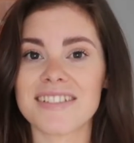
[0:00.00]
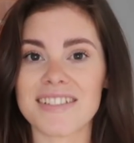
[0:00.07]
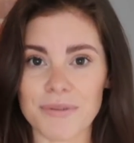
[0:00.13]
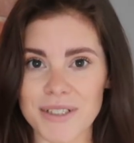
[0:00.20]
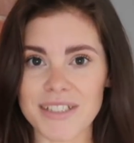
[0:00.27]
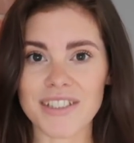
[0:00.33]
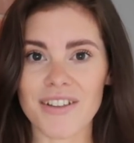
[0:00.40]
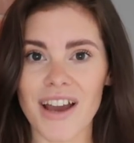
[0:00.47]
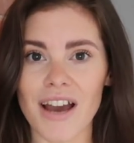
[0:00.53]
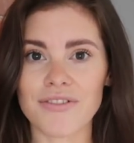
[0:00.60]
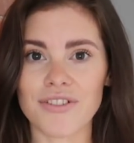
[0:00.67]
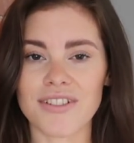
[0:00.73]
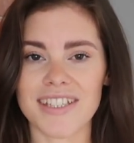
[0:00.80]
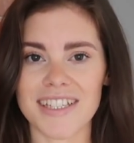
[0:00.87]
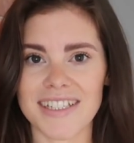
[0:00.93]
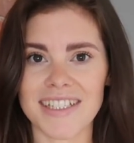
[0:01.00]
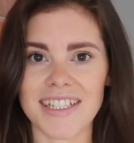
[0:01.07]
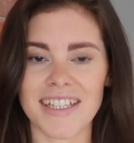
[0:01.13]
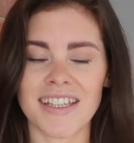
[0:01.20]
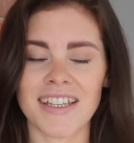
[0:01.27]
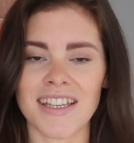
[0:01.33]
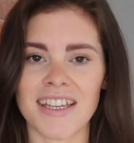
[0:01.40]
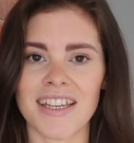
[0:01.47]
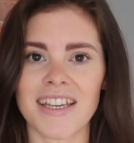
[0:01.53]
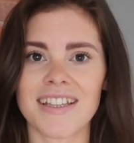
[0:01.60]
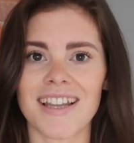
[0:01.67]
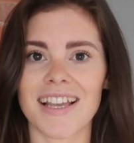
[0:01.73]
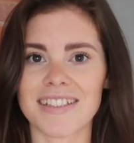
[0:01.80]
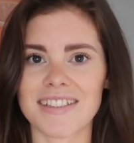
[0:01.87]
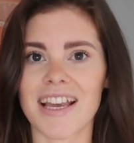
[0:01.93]
So once you have your TDEE,
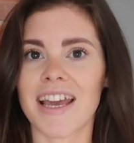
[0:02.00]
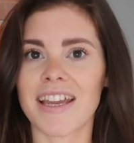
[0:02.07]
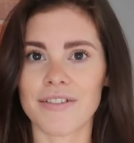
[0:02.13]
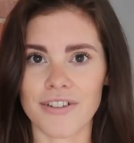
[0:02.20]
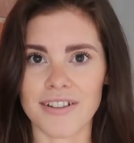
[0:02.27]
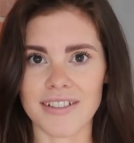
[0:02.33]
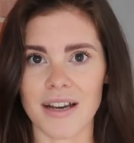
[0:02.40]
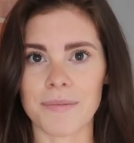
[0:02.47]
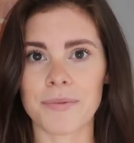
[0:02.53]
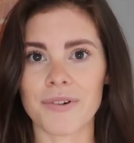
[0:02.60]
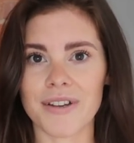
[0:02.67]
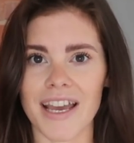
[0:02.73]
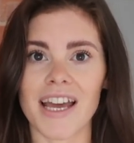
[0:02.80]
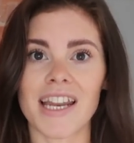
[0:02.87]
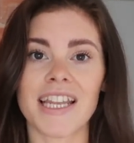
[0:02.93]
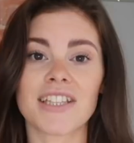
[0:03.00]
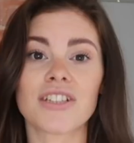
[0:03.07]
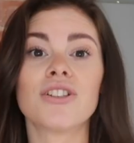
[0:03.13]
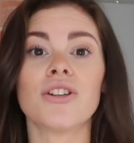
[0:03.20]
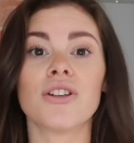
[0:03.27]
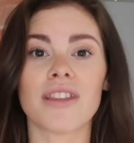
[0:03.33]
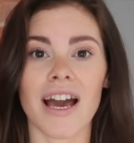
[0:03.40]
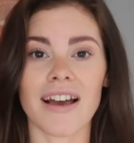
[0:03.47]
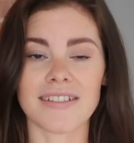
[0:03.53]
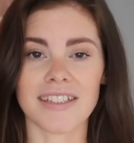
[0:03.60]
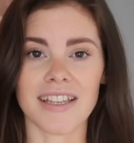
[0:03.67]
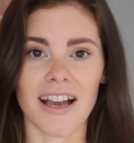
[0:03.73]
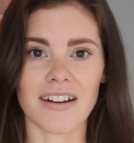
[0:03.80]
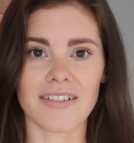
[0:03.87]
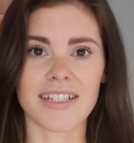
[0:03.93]
let's say, for example, again, it's 2,000
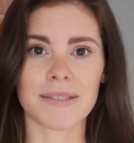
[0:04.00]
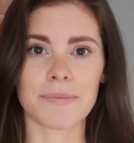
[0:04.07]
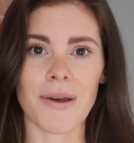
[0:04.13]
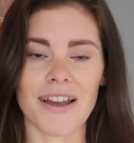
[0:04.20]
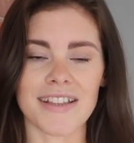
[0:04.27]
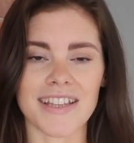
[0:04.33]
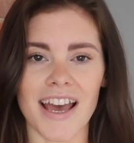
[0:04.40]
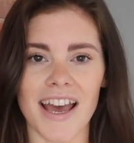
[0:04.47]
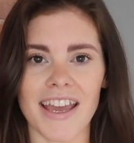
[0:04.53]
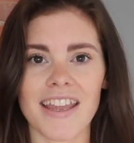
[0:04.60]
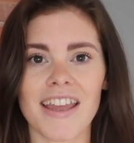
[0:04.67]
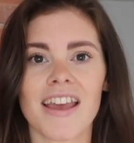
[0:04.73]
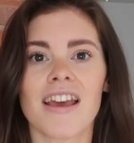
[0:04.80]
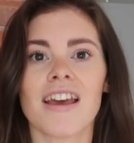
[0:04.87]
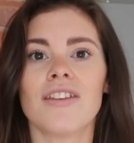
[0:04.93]
calories per day,